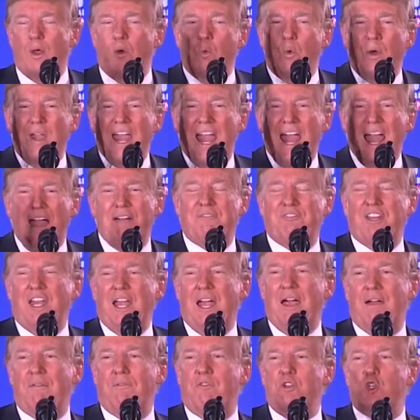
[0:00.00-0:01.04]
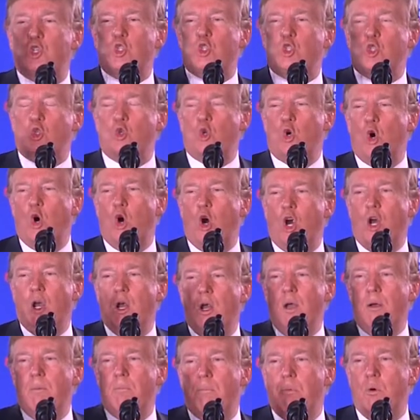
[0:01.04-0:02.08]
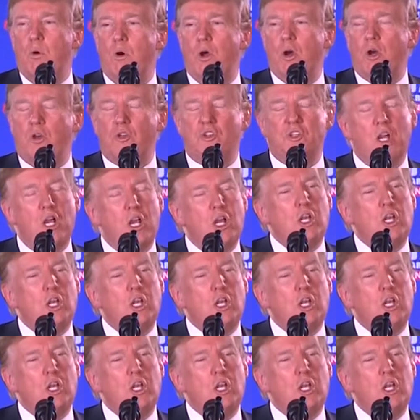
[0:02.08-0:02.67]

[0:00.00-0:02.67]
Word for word: We have to have strong borders.